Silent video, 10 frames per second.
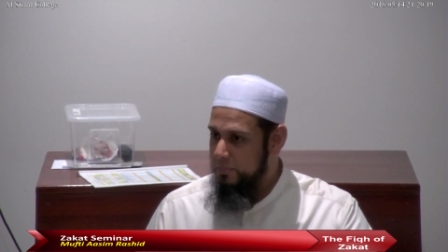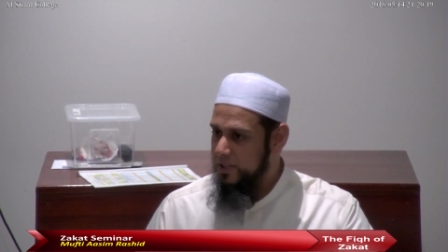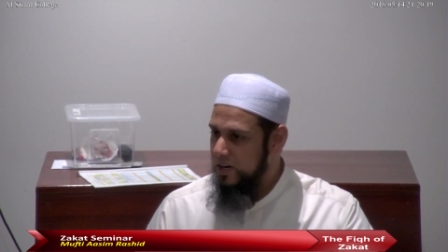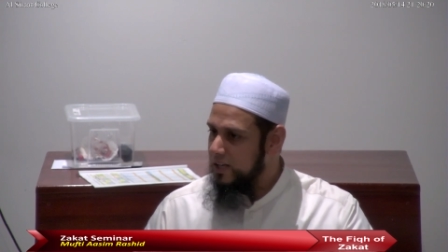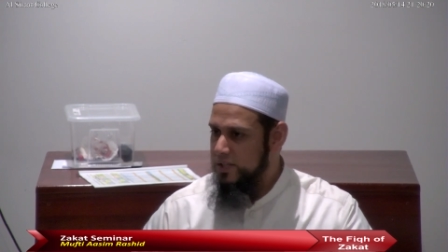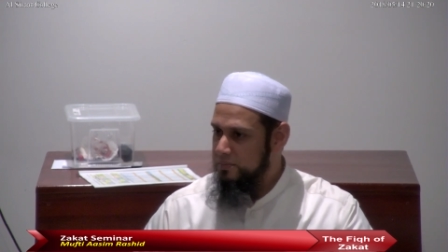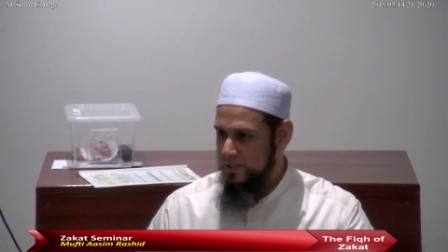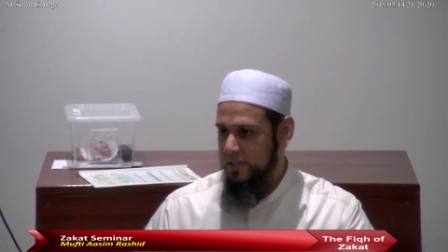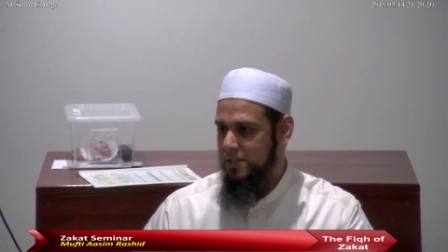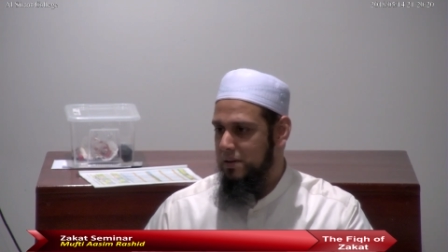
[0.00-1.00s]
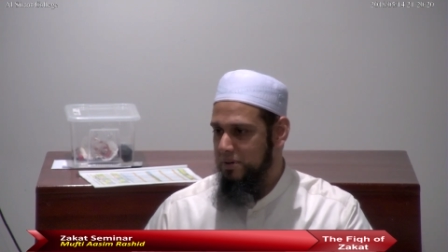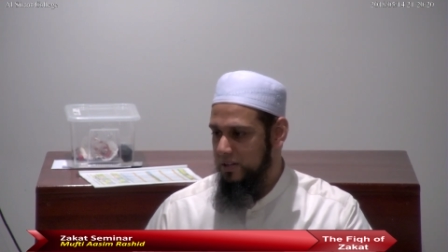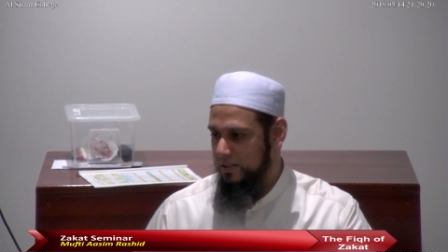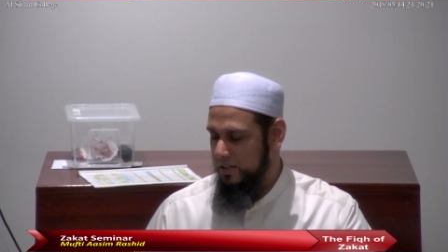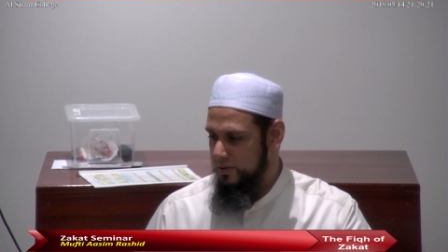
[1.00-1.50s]
But the concept is the same
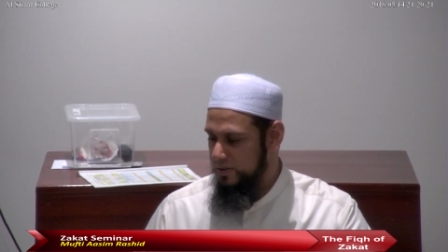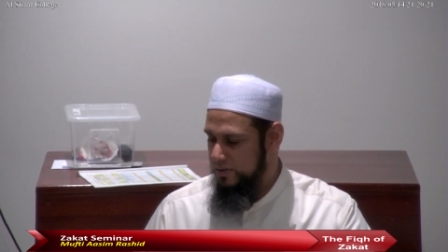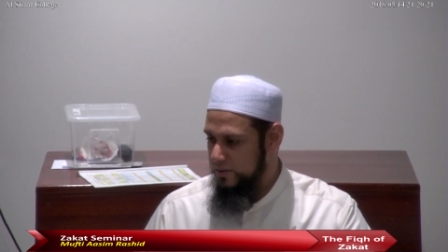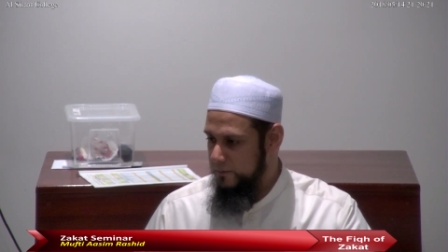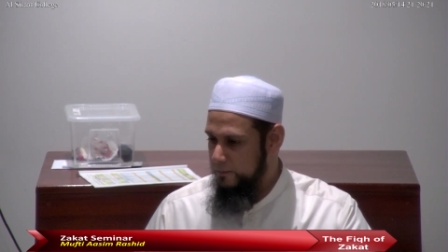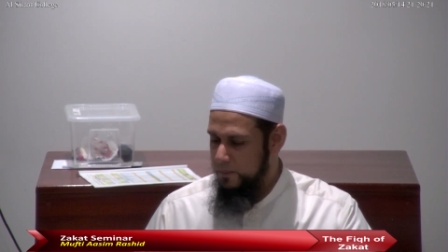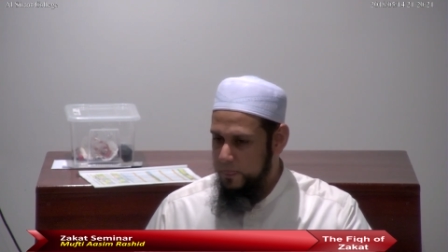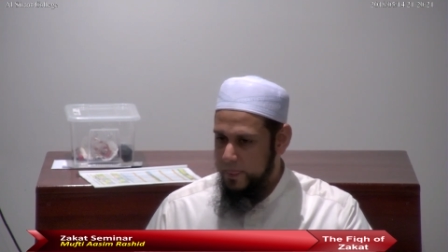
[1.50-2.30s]
in all the countries.